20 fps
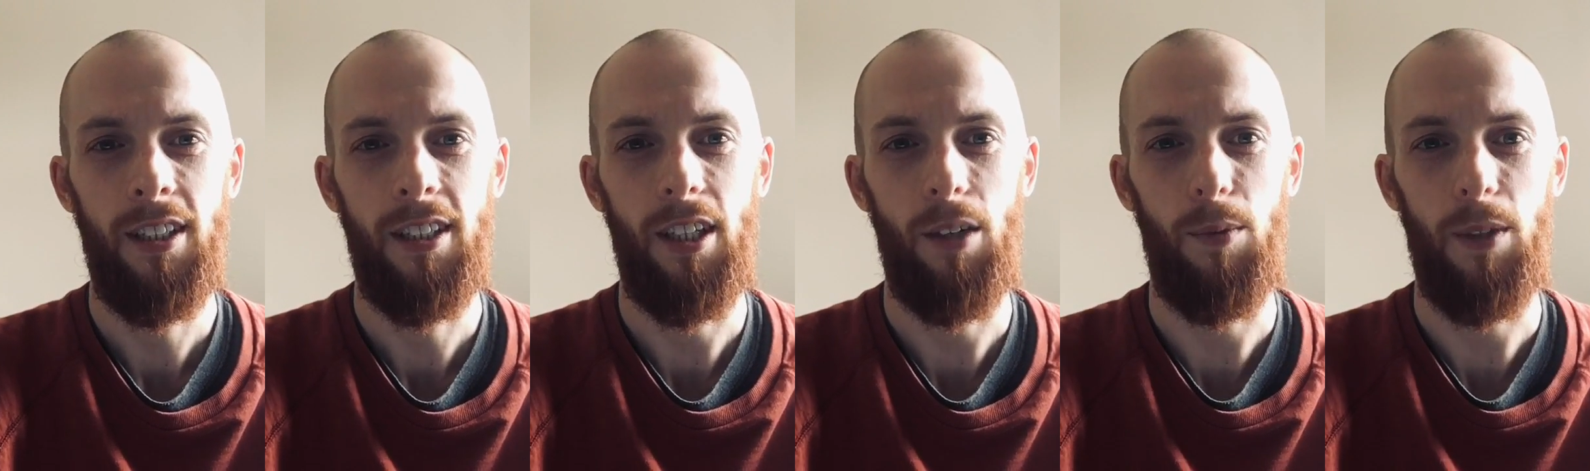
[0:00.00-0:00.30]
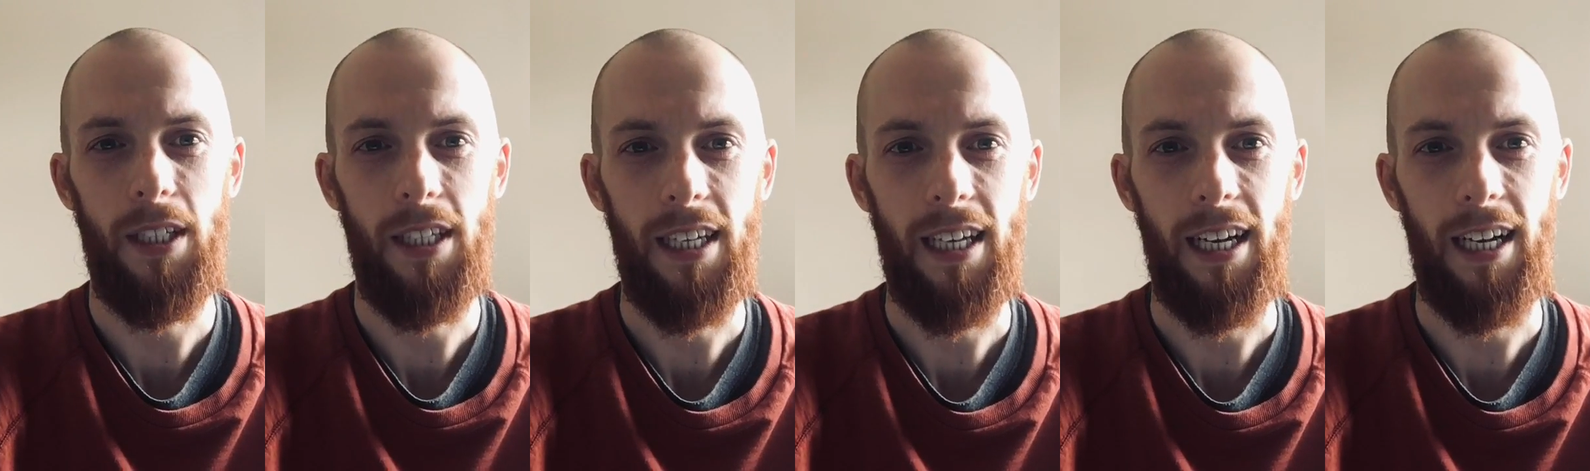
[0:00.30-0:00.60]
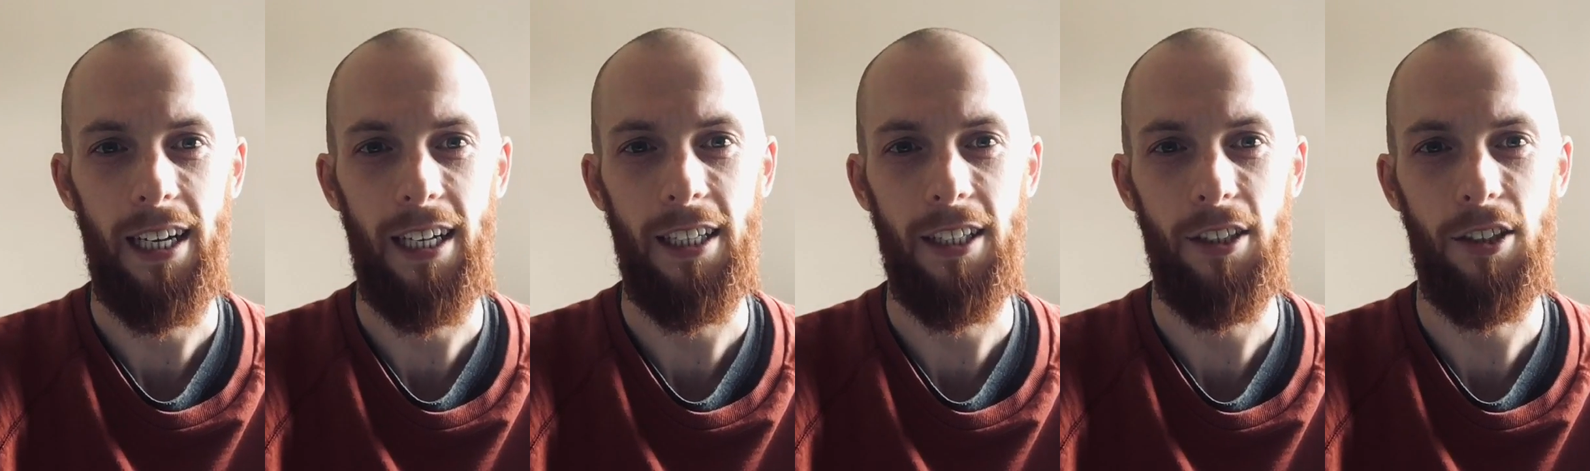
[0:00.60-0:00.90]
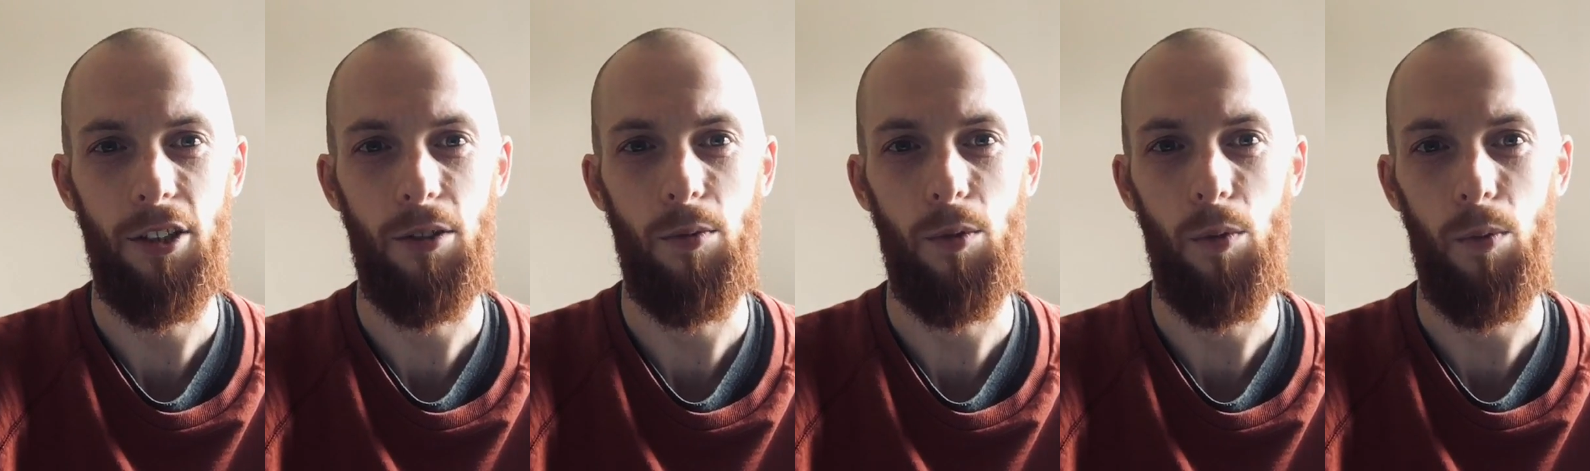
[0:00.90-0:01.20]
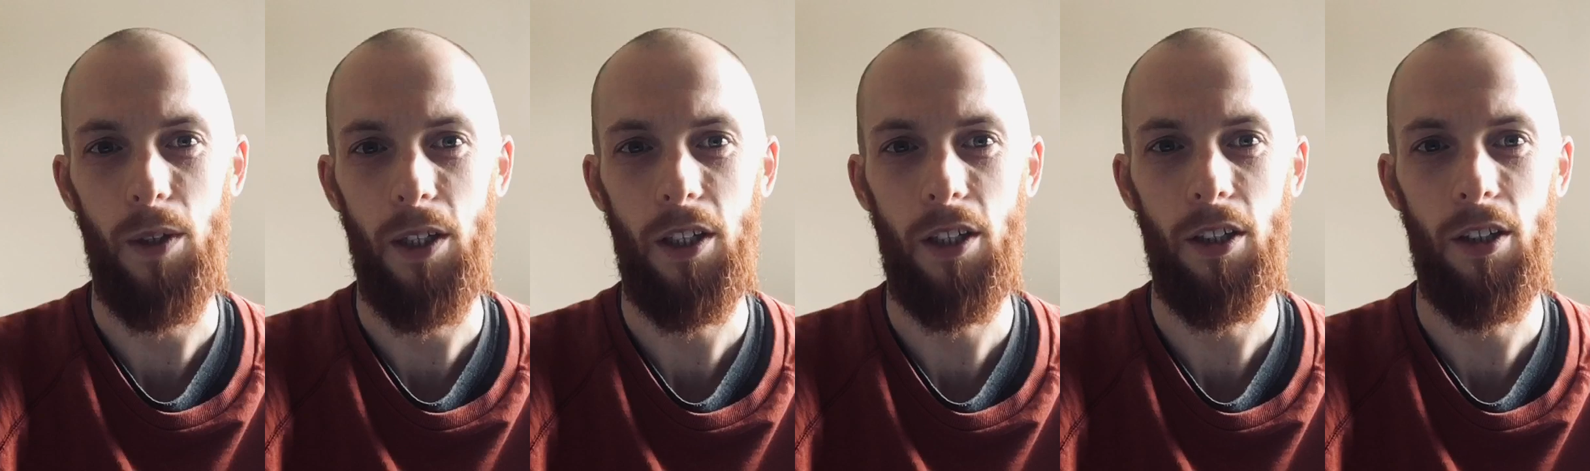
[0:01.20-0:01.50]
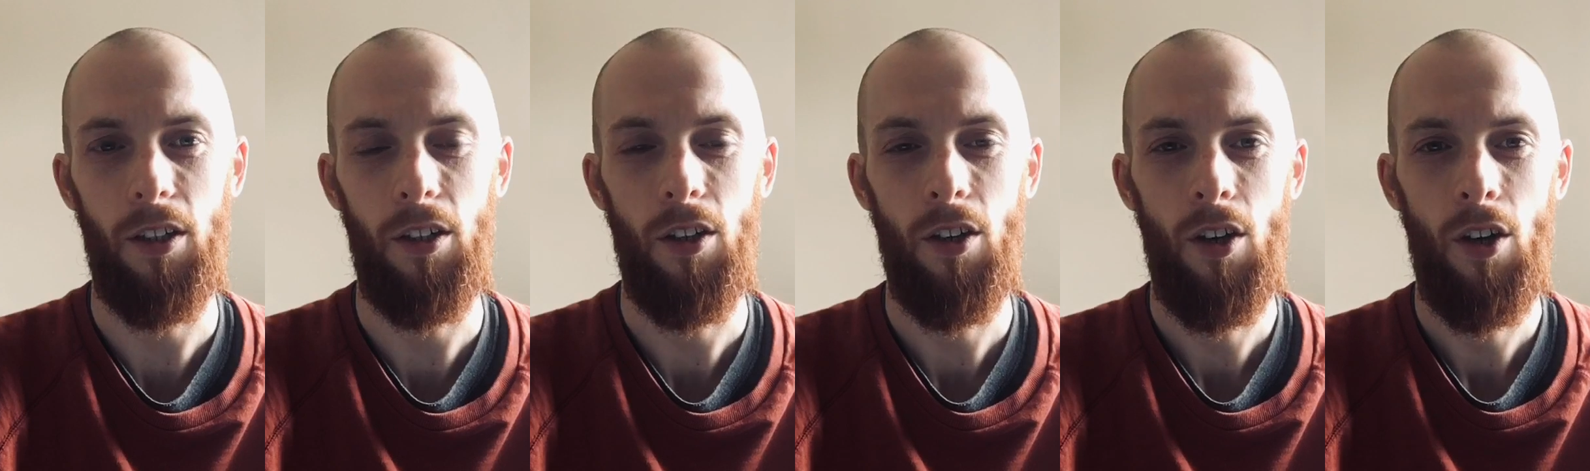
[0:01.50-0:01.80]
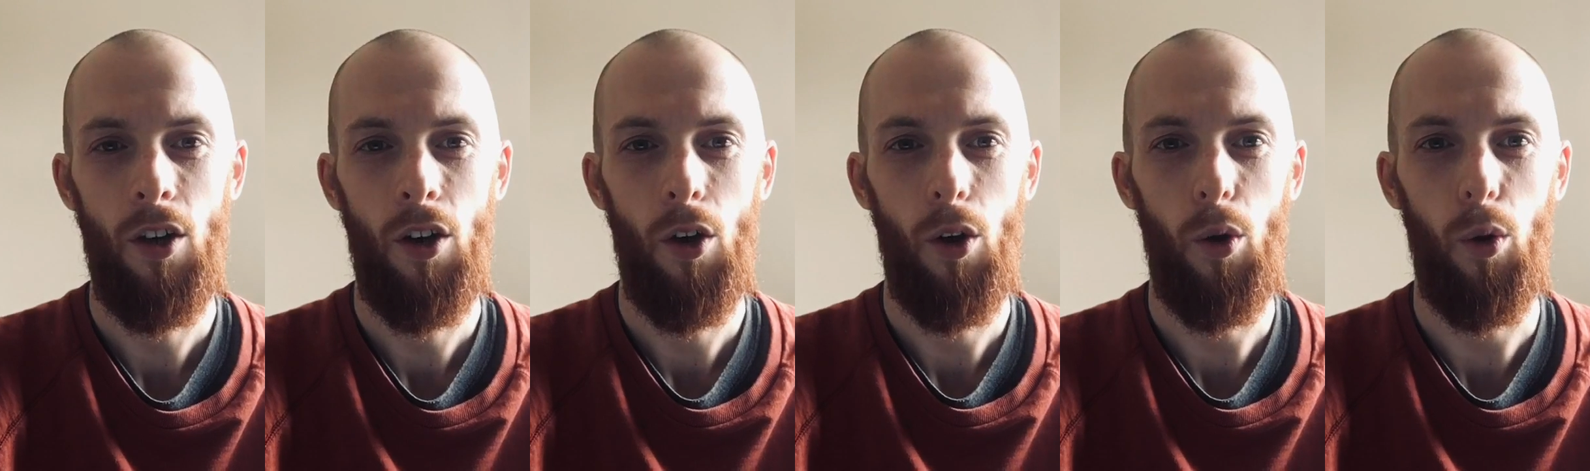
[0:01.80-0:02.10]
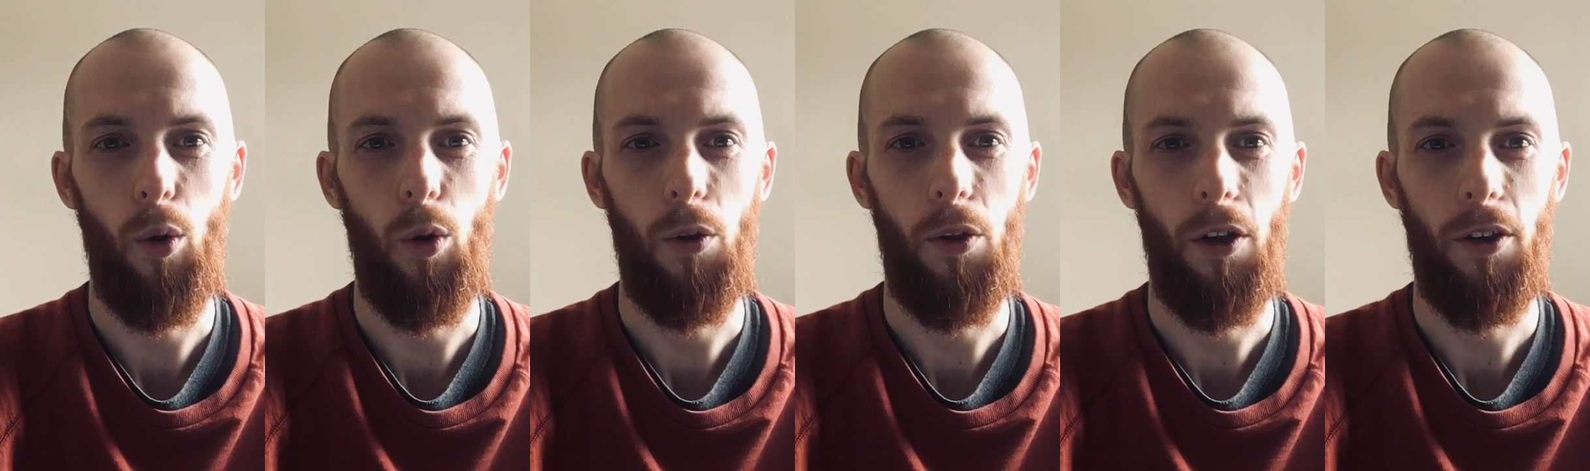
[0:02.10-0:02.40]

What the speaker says: that we can cling to and we can hold